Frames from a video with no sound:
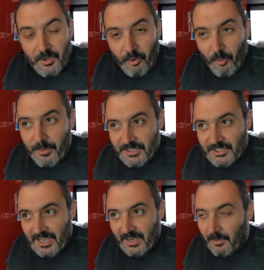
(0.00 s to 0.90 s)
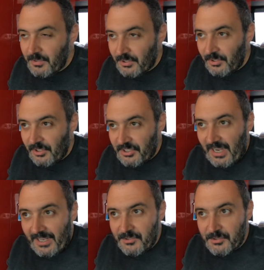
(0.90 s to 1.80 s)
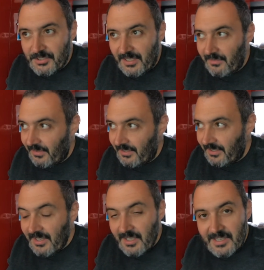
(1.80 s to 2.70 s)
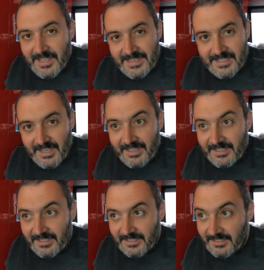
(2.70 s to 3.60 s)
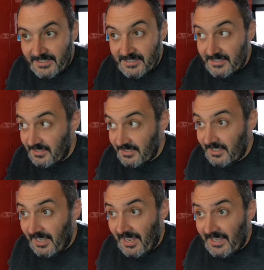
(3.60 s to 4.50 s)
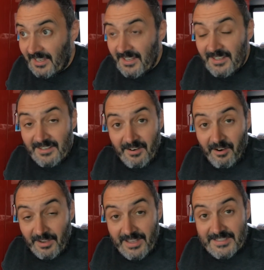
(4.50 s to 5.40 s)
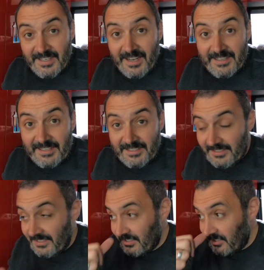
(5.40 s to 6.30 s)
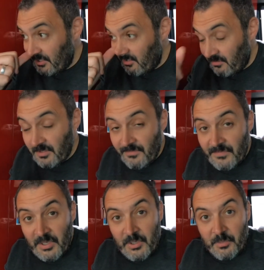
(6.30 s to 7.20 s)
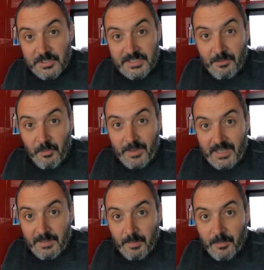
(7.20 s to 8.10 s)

always always good to challenge yourself in less than ideal conditions, and today are less than ideal conditions, so we'll see what we can come up